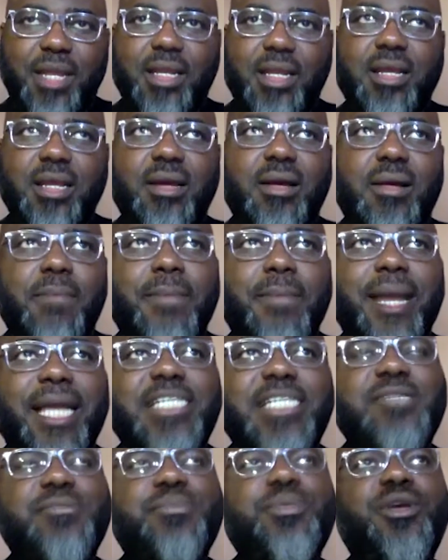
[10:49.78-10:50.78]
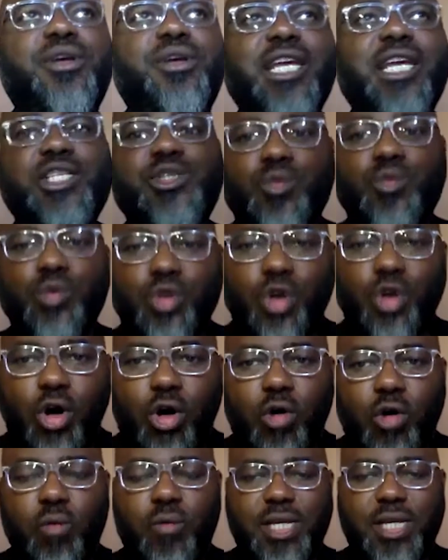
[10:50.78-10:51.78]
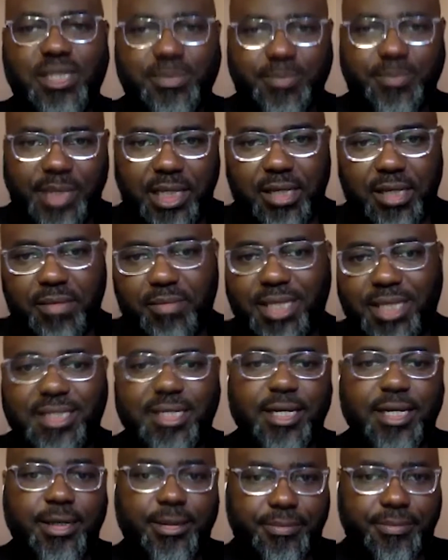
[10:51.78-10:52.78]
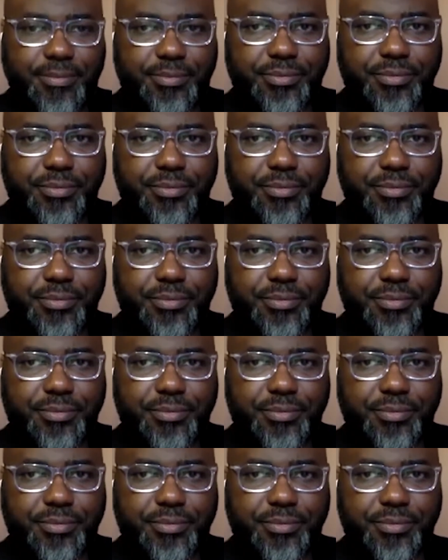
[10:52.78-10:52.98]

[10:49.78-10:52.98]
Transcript: mean, my experience would always be limited,